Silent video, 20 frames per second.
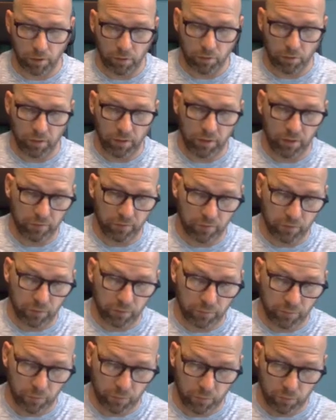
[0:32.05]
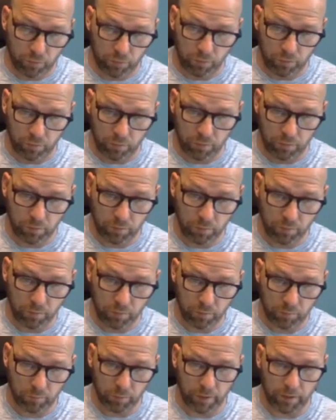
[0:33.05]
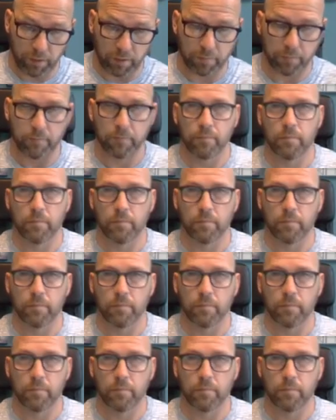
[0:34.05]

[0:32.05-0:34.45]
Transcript: go ahead and search for Cool Running.